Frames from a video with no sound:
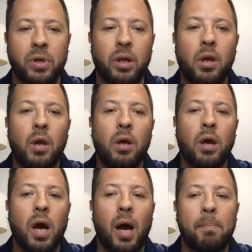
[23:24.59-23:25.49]
But
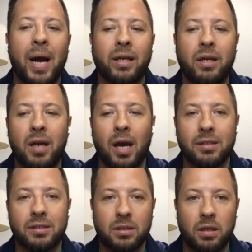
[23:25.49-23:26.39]
uh, my
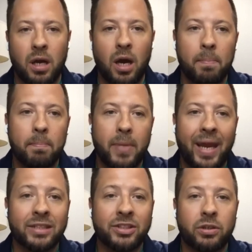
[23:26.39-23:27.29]
gut um,
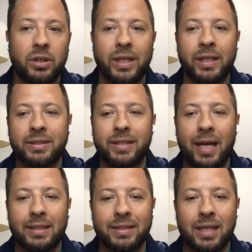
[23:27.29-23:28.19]
answer is
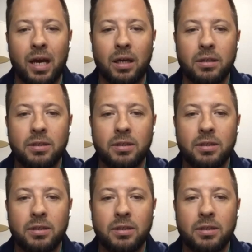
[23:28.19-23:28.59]
that uh,